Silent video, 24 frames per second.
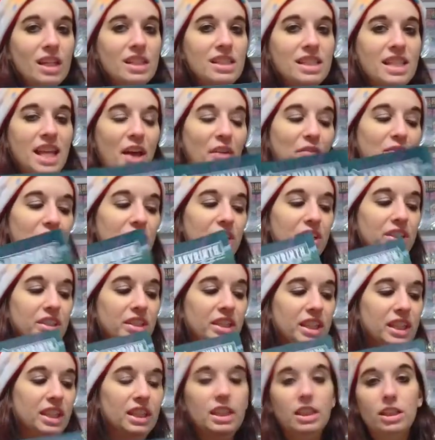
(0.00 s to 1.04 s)

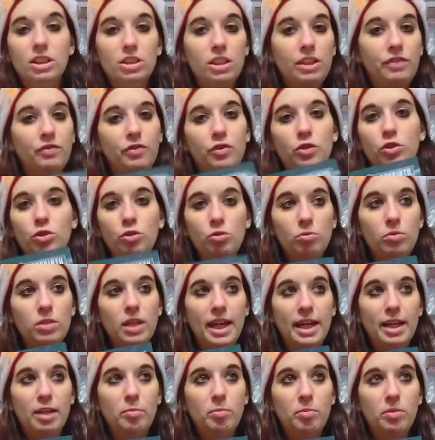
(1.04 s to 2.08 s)
definitely if you
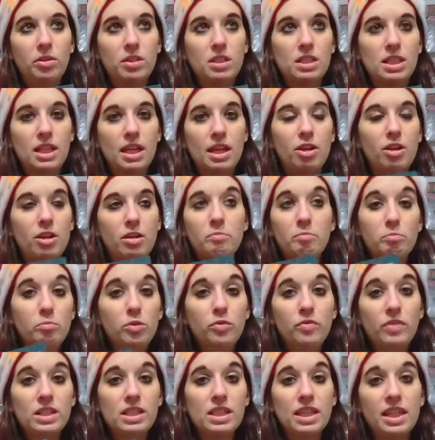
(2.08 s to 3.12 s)
like books uh,
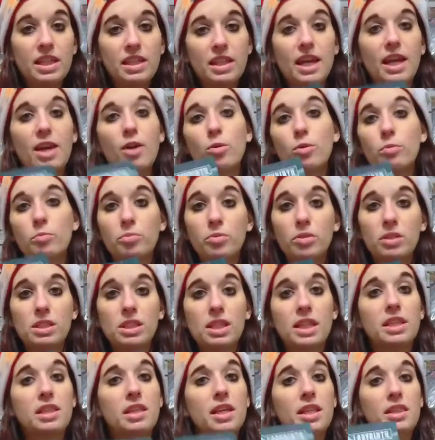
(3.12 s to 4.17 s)
movies like that or books
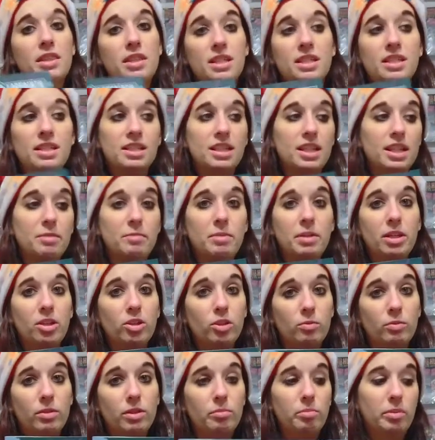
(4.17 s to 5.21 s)
like that this is going to be a
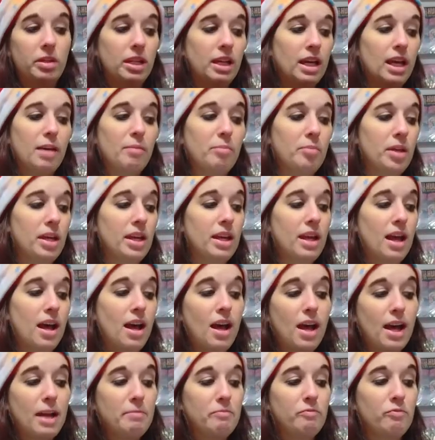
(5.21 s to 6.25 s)
good one to pick up and
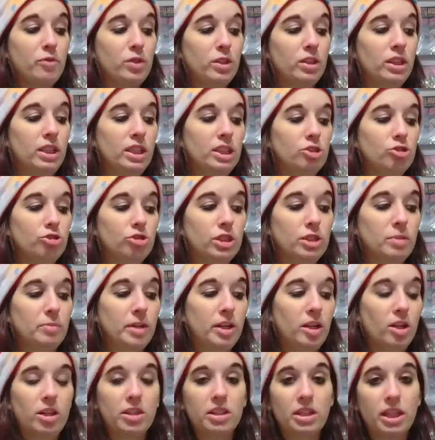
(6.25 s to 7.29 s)
i'm really intrigued by
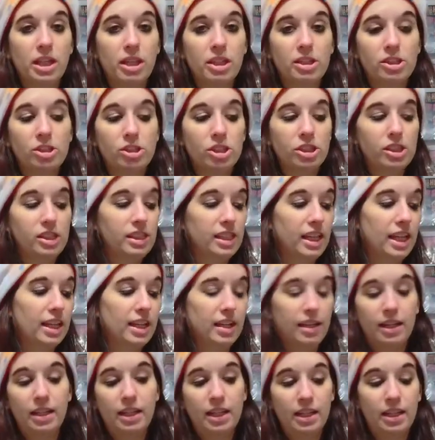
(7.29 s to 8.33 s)
all the characters and
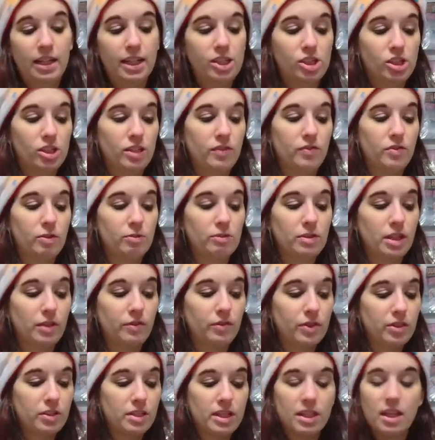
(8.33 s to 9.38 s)
again i just love those
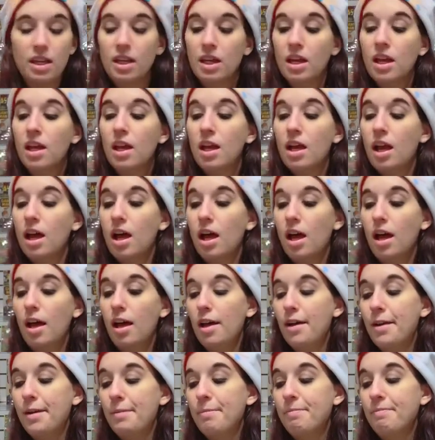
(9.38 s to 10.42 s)
covers
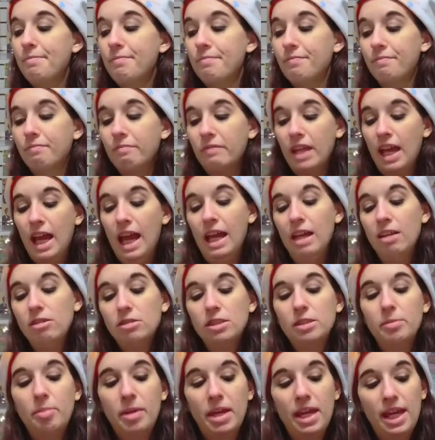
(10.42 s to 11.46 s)
um, hell
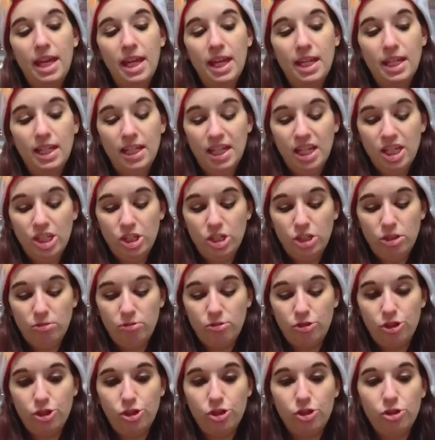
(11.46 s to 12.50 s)
to pay issue
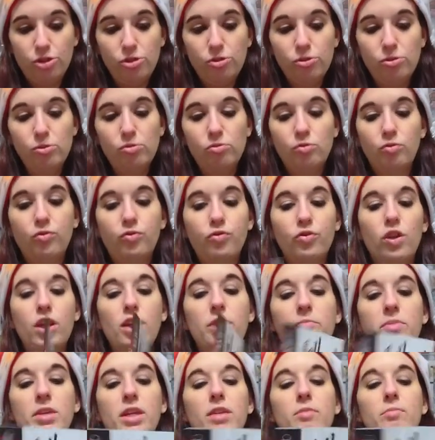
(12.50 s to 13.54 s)
two
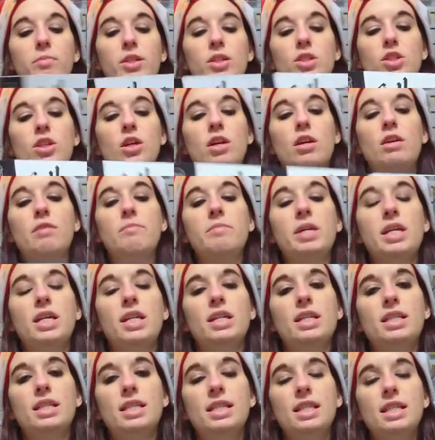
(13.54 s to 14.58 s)
from image
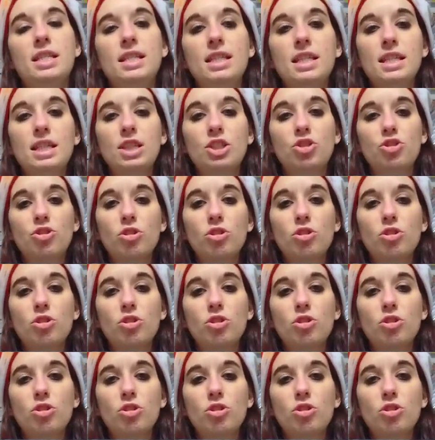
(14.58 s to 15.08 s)
comics this is